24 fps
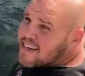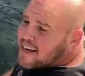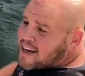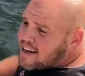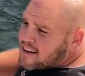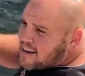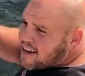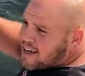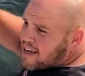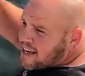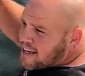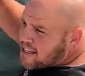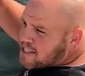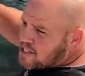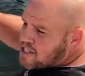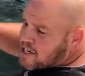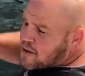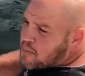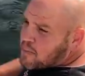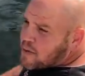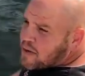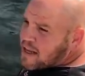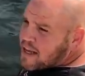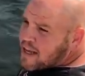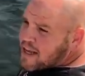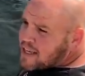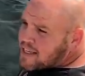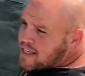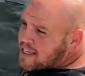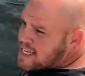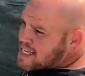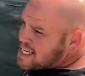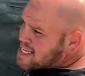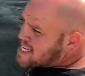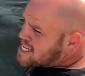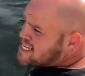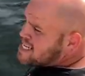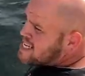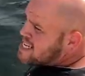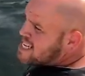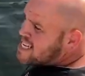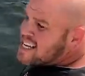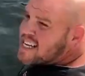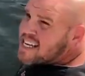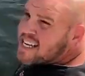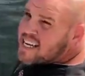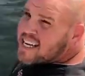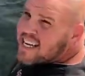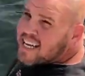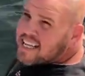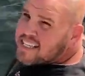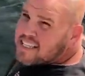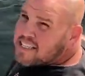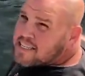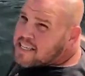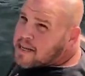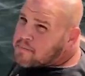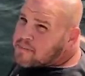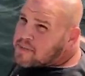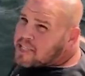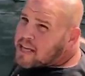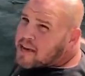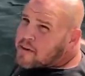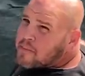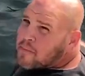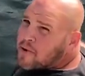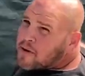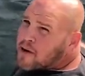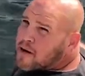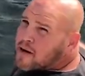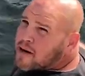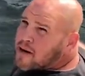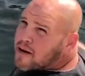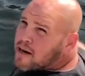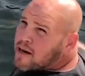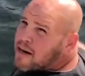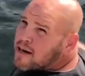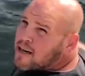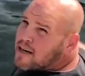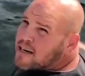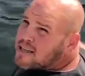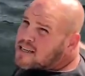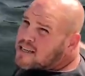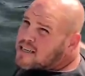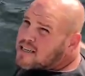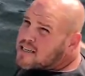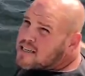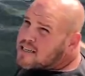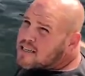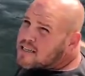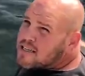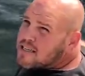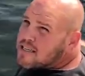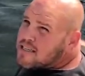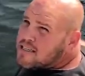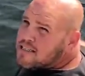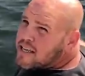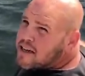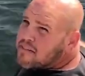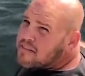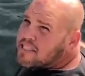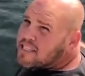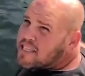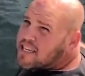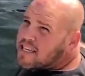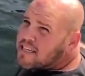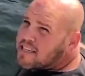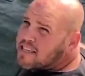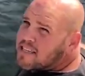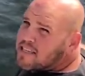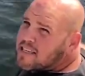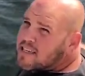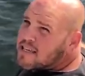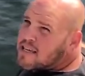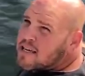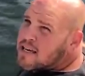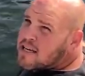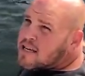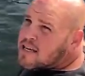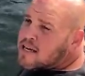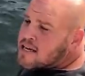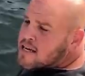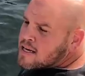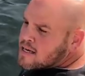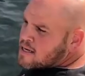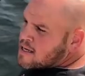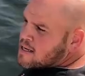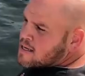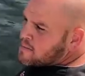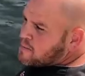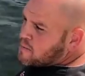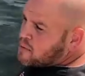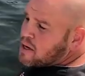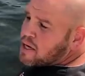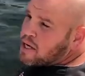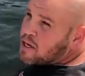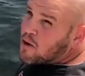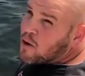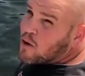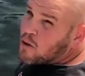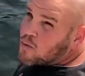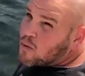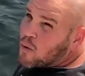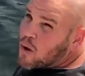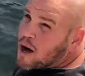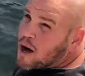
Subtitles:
Okay, jumping in. It's September 17th. Pretty cold